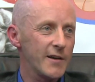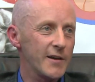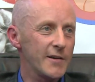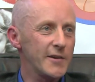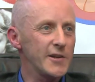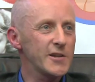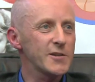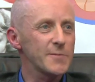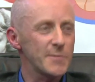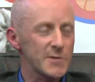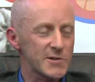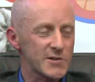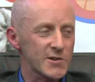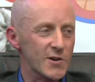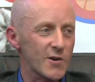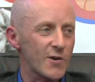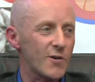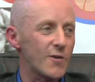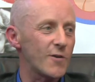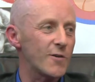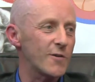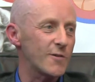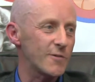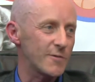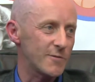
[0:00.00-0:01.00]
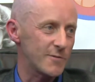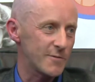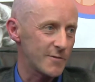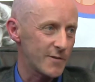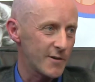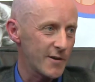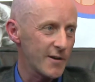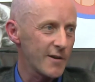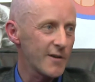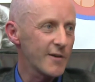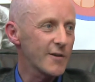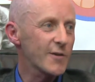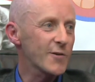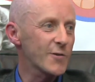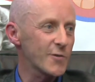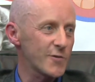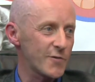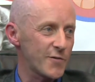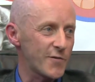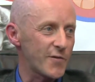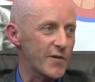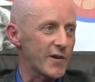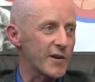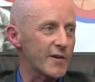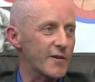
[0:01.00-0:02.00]
You need to be tall, good
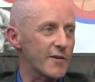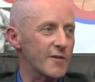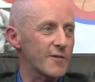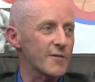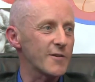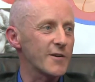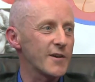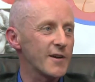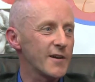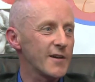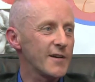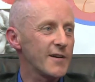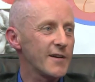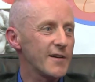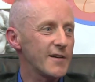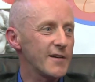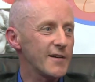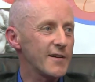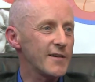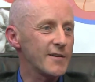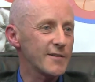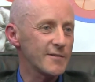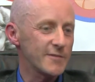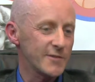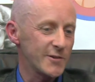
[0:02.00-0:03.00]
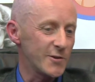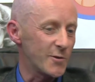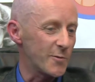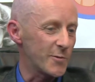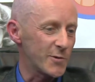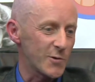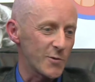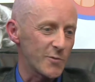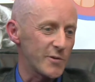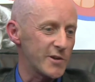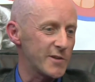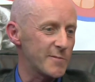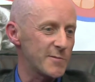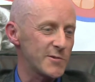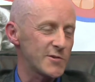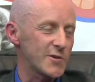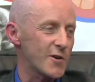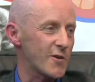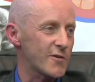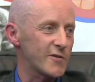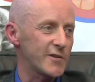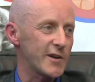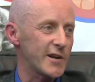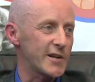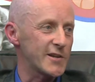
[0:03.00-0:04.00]
figure. You know, we don't need to be
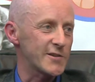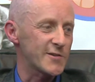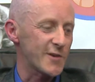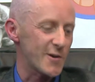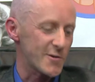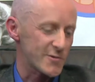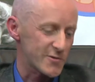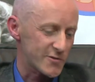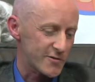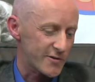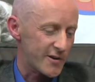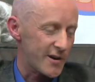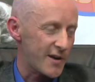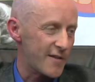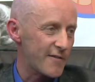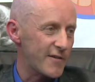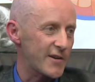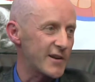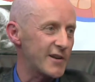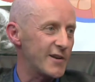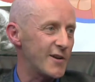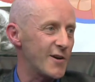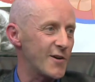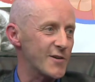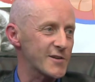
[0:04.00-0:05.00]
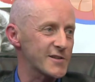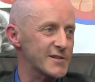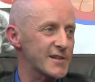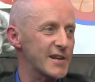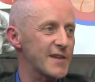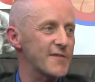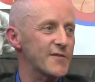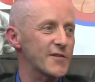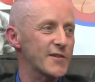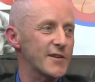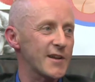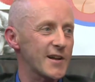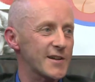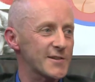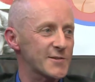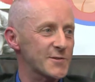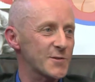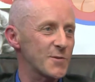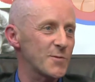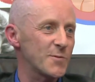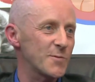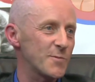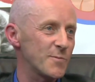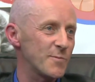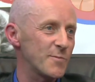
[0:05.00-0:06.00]
short night trousers or have any long sleeves and that.
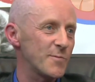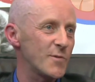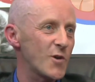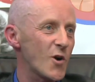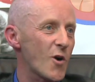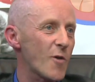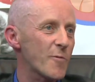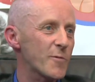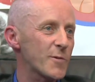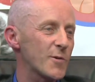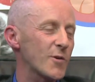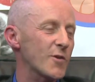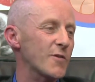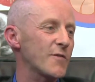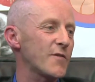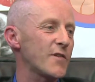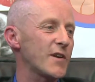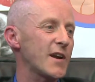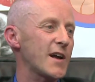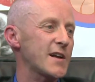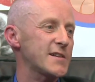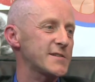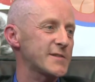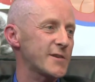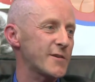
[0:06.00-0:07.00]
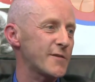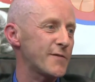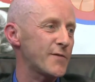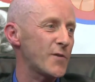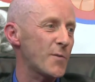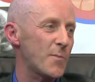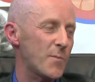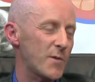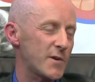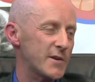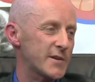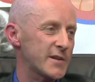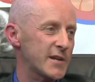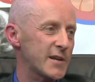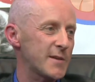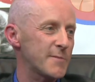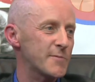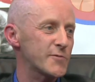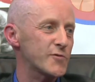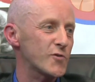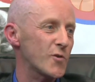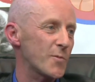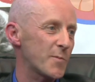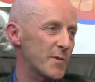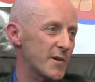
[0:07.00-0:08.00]
So normally looking for lads that are football
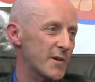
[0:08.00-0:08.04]
teams, rugby